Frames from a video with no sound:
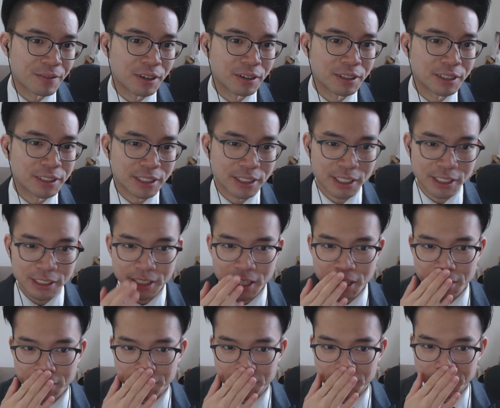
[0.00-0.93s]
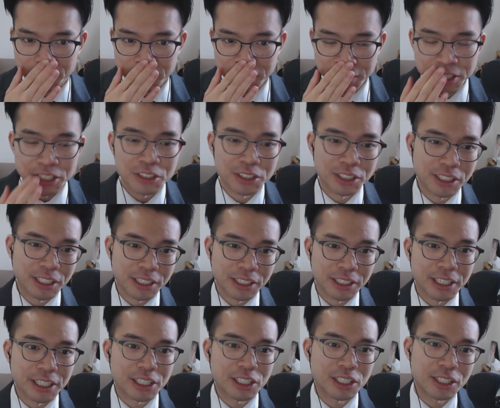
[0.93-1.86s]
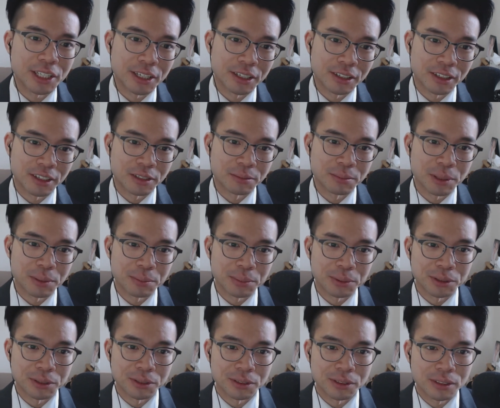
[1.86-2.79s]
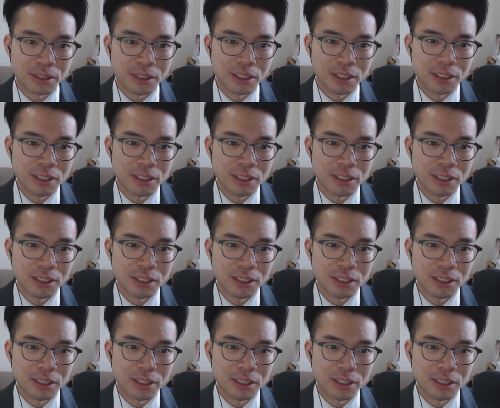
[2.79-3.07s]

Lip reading: noticed that that's kind of like an interesting niche that a lot of people,